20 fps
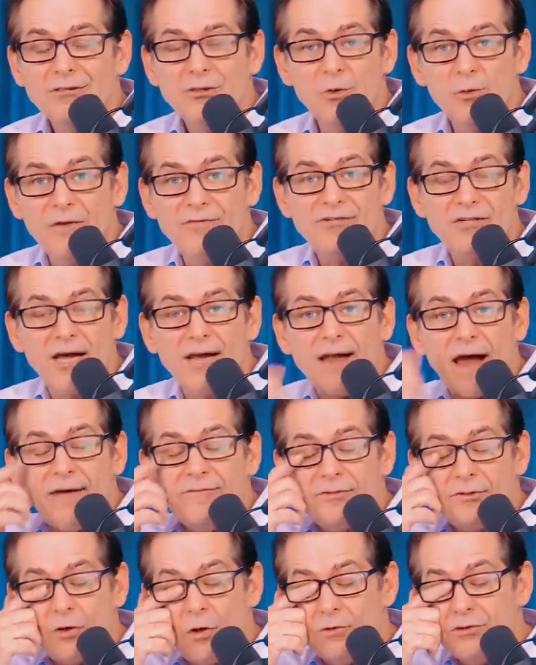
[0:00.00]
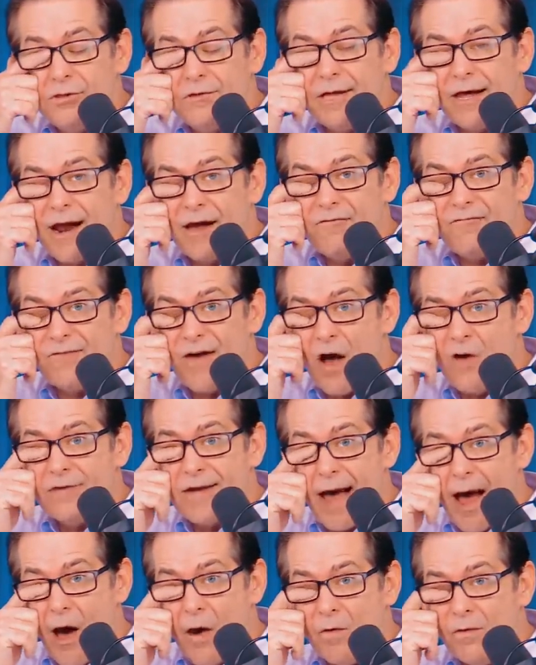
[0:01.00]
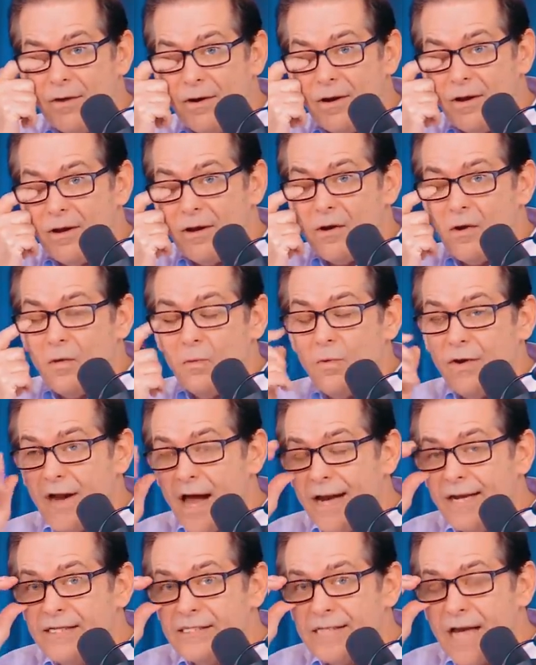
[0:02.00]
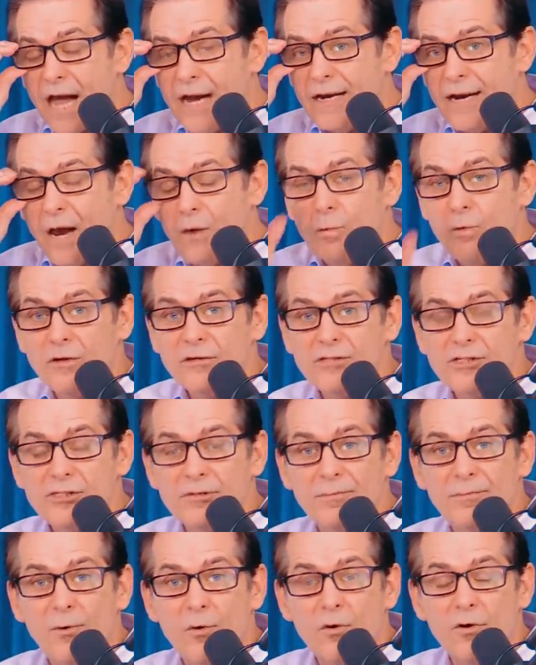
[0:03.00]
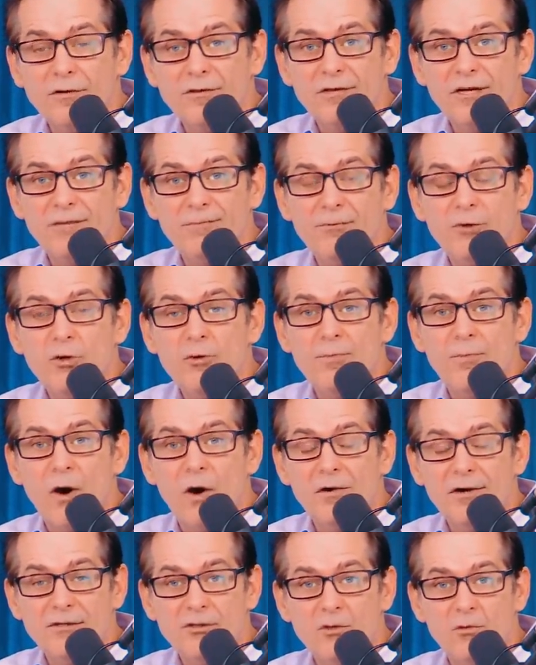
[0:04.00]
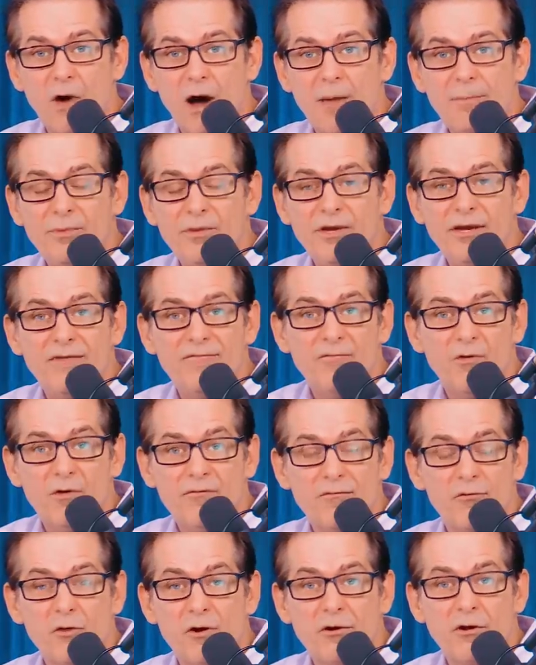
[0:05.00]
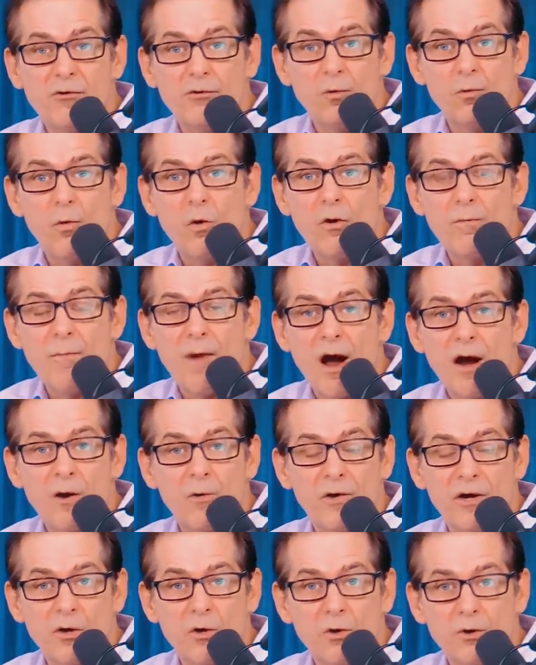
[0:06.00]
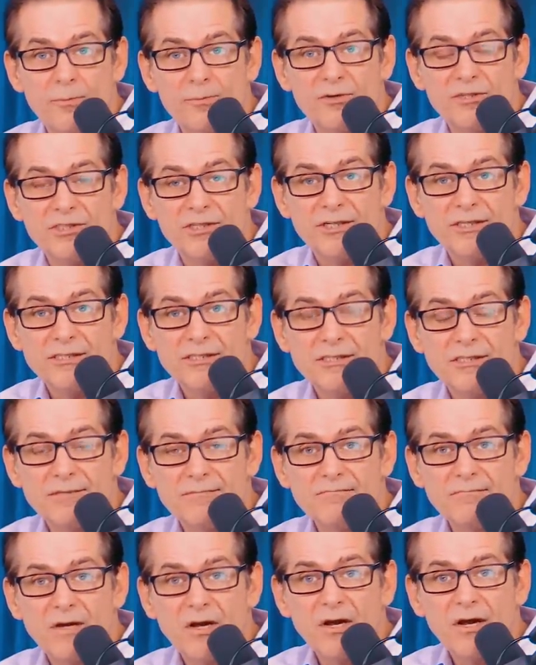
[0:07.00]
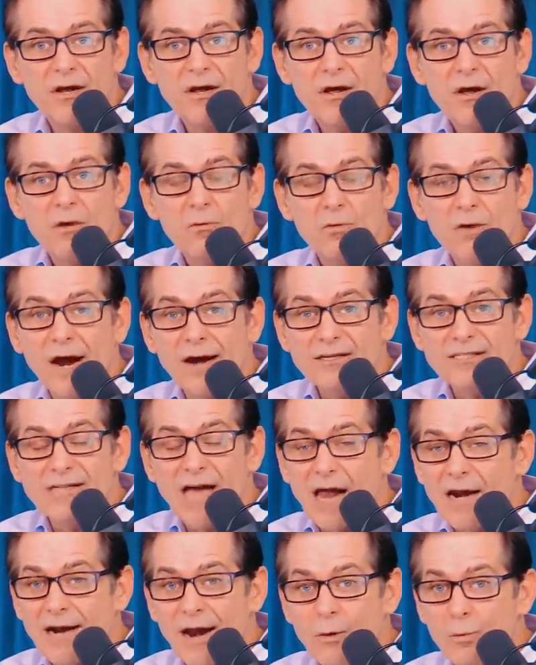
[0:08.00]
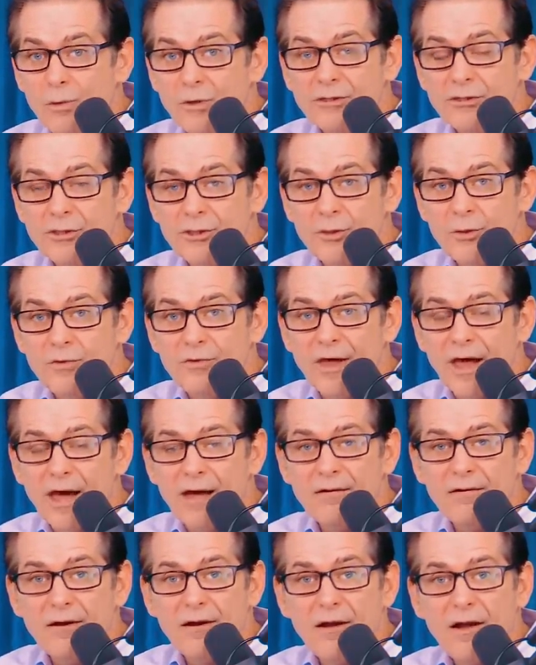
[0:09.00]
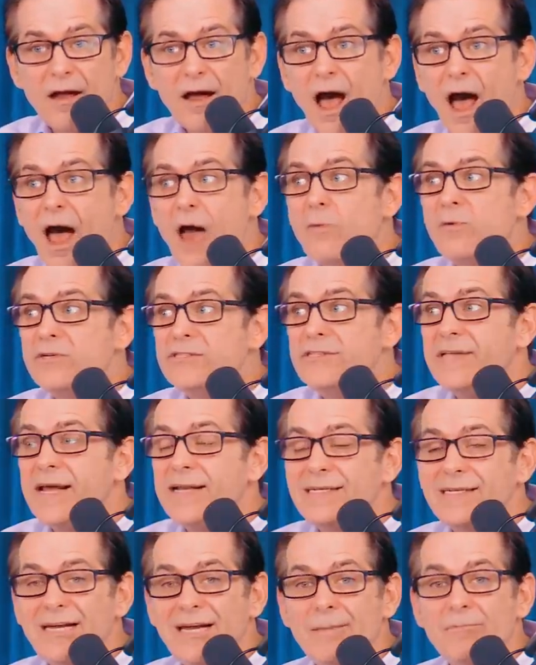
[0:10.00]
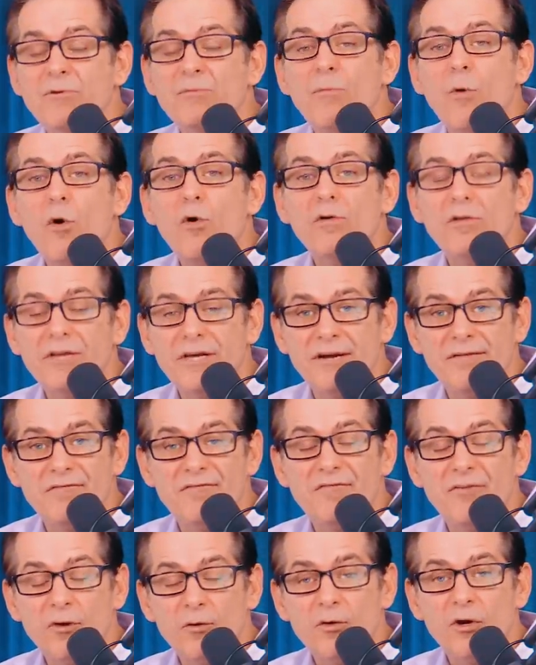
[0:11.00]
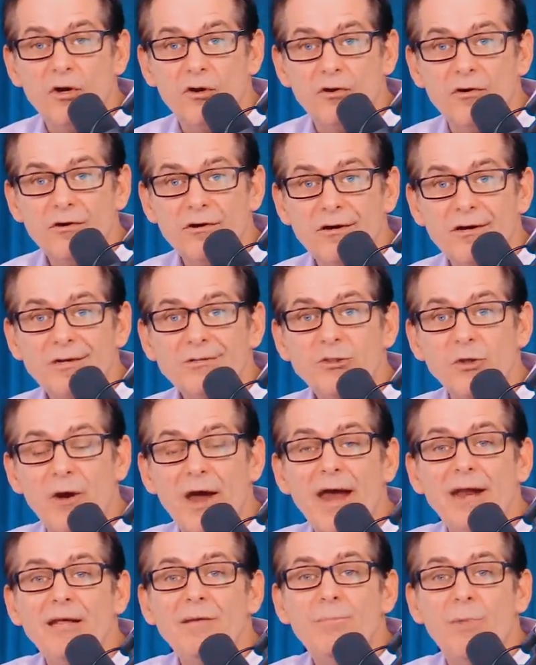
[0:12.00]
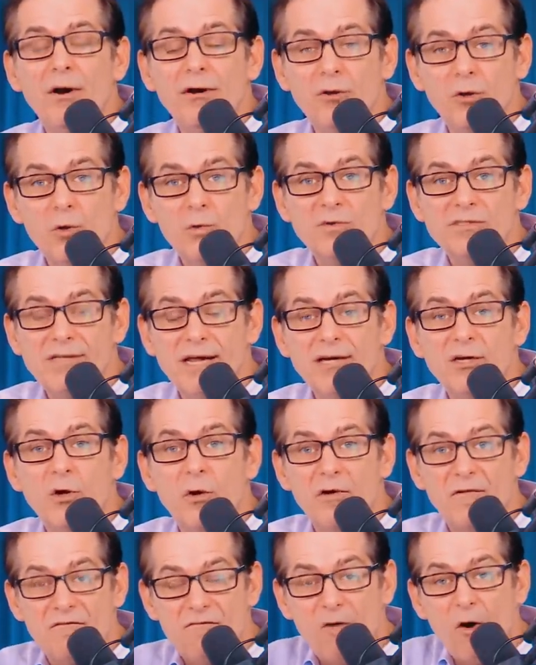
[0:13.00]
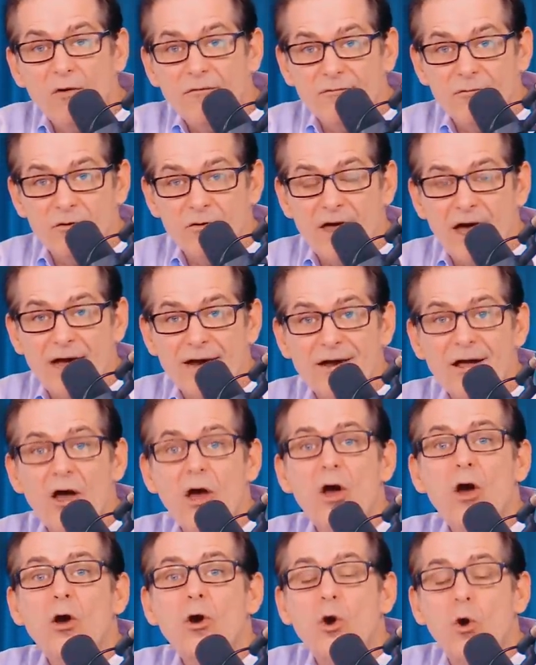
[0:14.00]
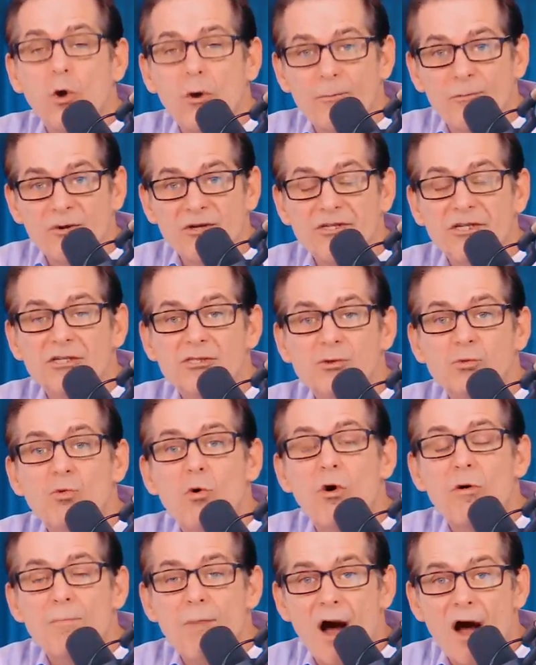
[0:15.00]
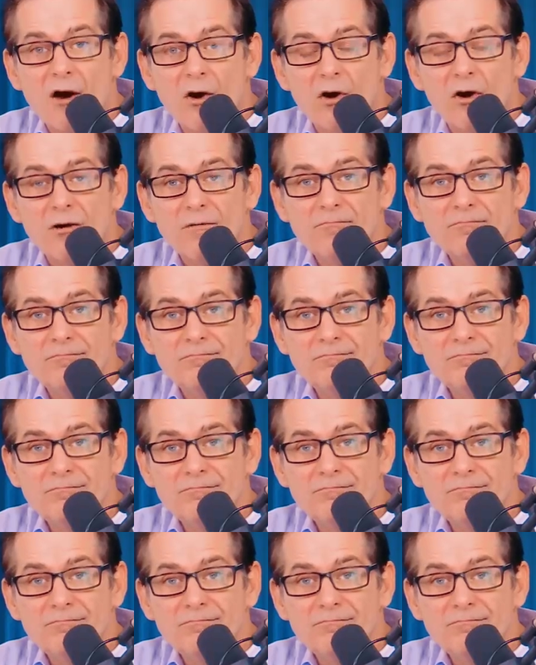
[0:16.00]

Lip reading: So I've told you that. I found out when I decided I wouldn't support the two-party duopoly and vote for another warmongering corporatist, when I decided I wouldn't do that, I was then deemed morally inferior to anybody who was then going to vote for that corporatist warmonger.